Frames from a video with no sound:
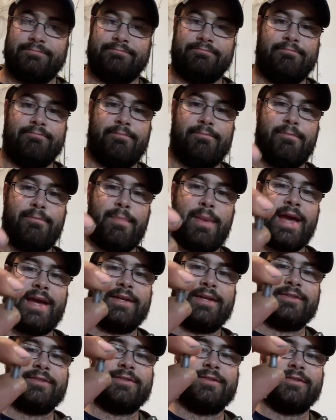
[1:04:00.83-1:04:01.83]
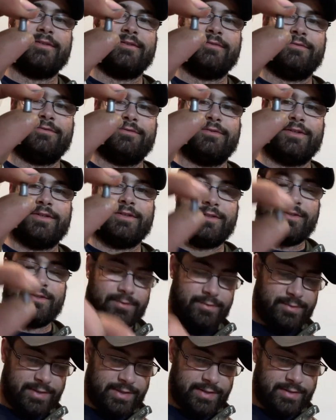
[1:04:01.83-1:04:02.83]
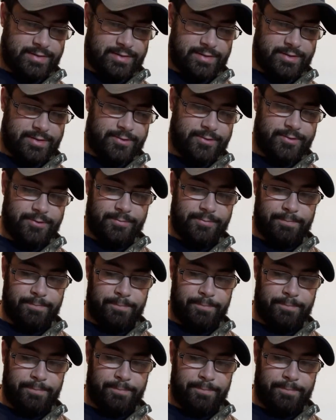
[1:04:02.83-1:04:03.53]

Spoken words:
massive for a 22.